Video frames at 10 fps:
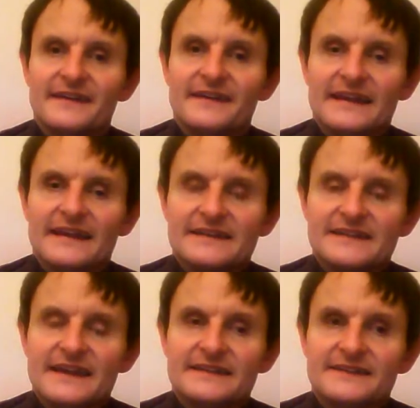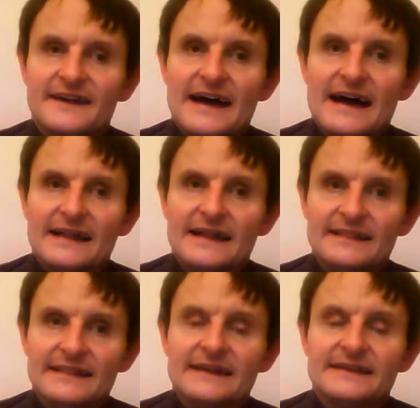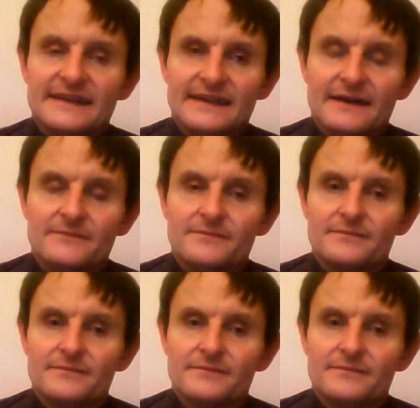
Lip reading: In English. I-T-A-L-Y.